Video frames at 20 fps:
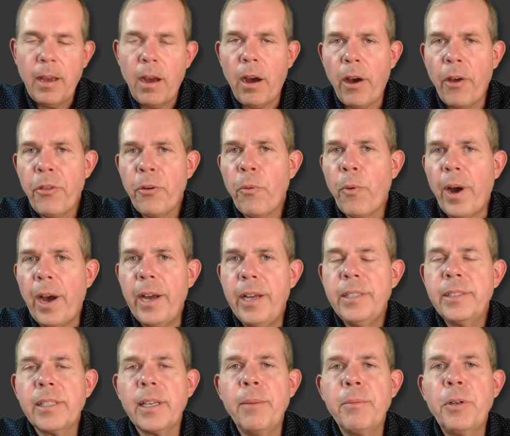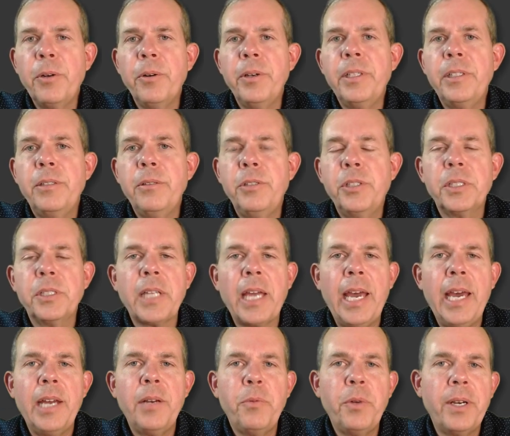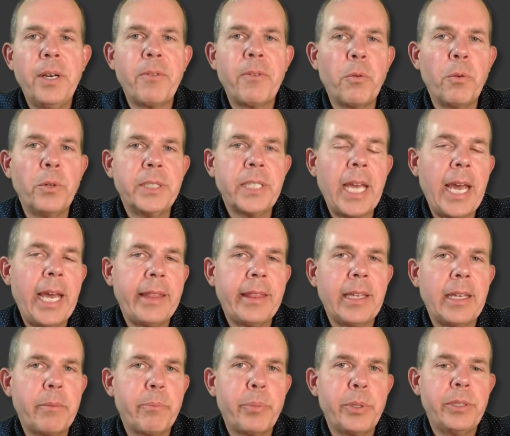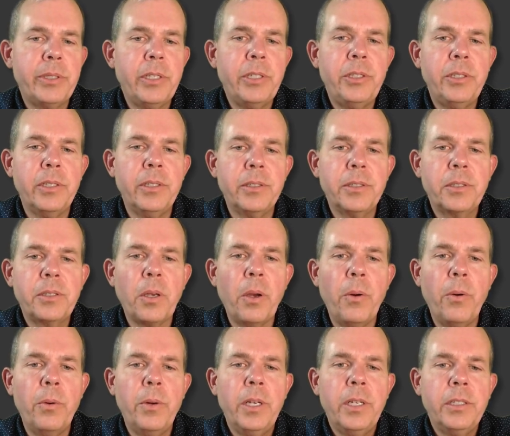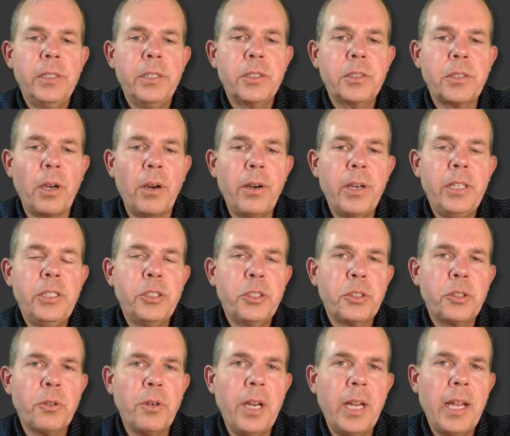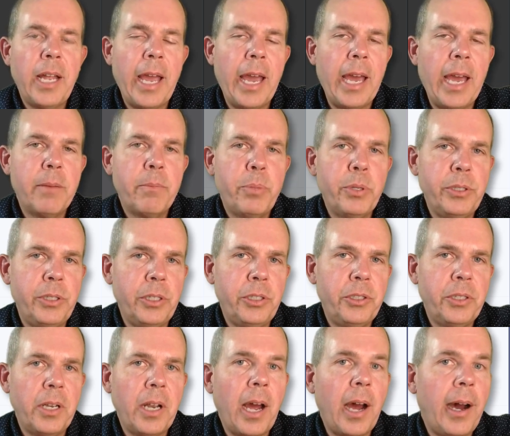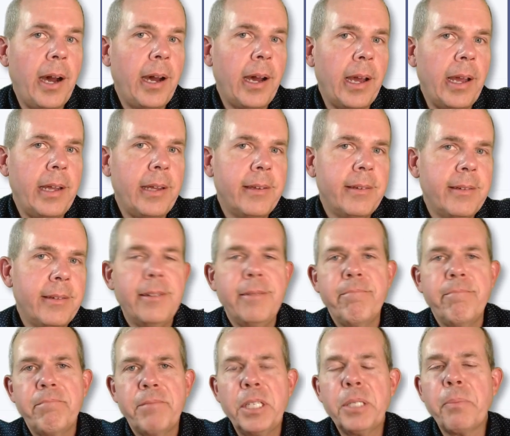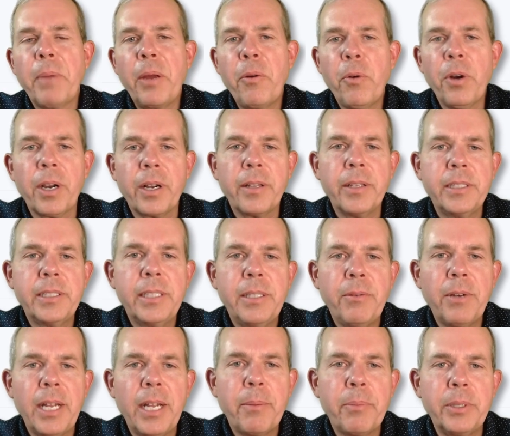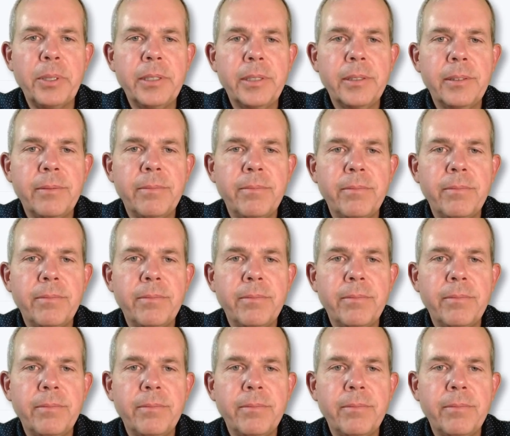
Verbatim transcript: Otherwise, I'm going to just add whatever was at that position. So starting string at position I. This might work. Let's see what happens.